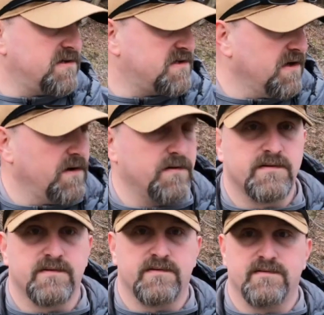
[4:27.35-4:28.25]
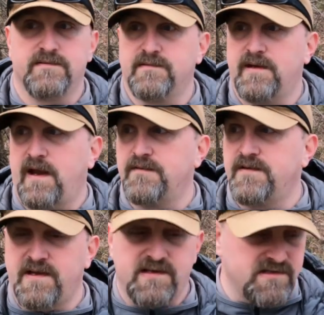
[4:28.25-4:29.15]
So
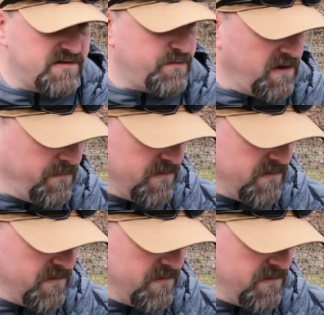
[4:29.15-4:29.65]
everything's pretty